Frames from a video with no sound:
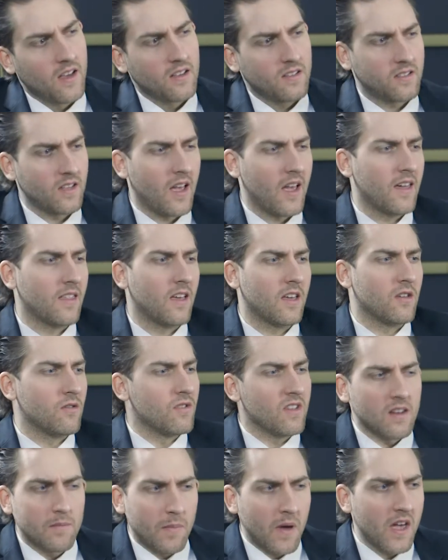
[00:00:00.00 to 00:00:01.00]
saying that you
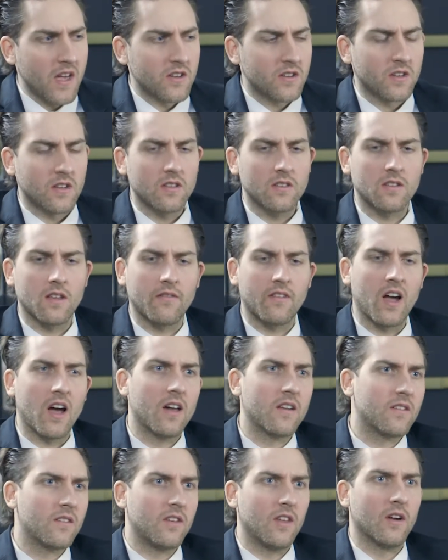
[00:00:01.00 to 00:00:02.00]
need patience. I've
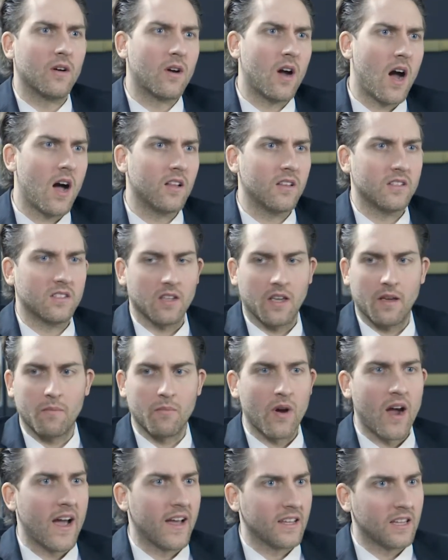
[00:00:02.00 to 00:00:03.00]
got colleagues like
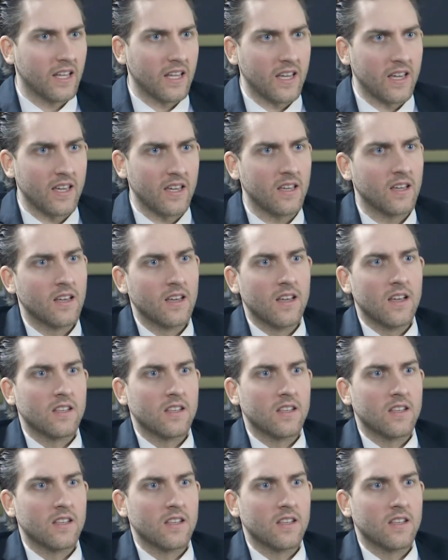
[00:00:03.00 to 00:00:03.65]
Brad Lee